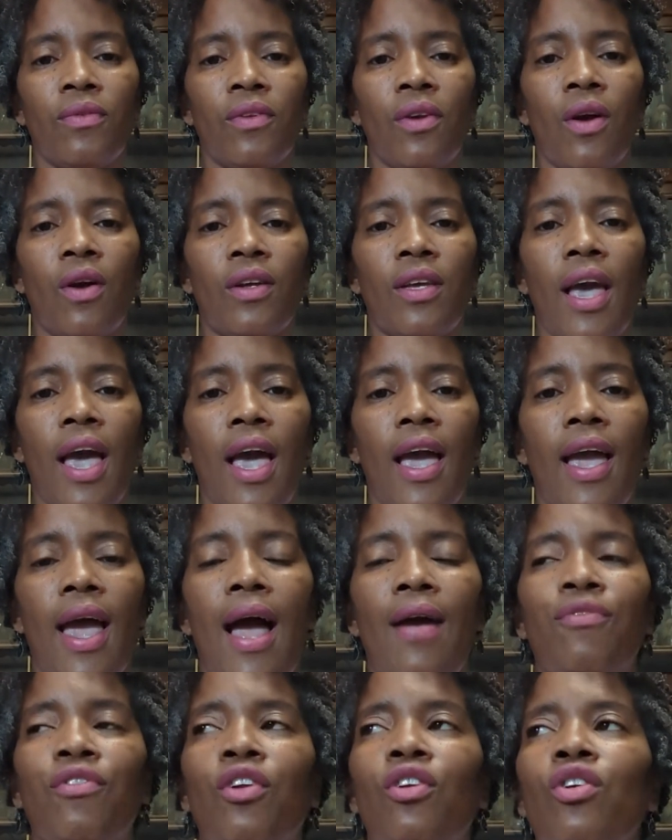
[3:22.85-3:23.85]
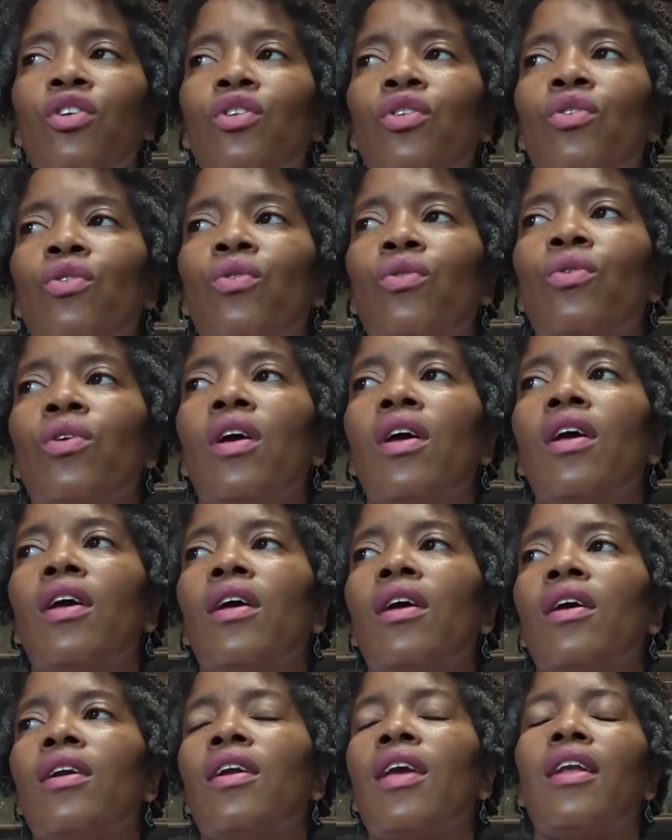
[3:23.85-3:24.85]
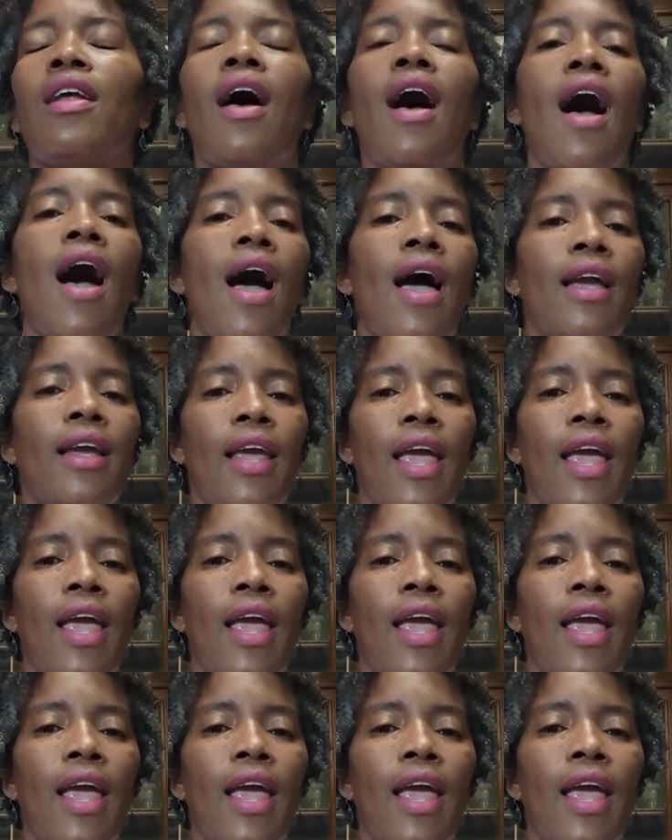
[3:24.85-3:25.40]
Okay, after you get a high